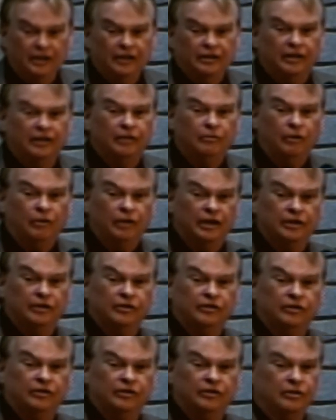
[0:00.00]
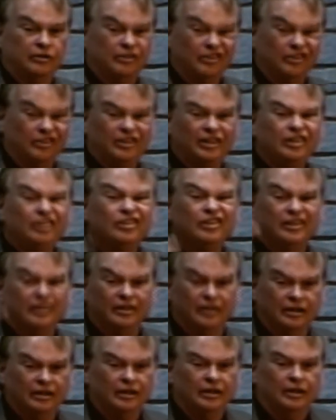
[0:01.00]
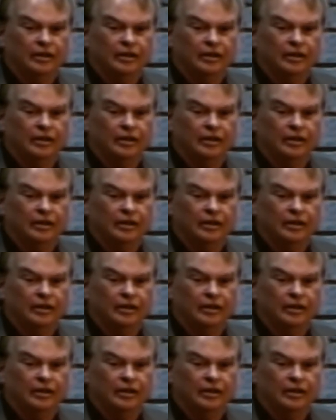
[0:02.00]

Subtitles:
They wanted teachers teaching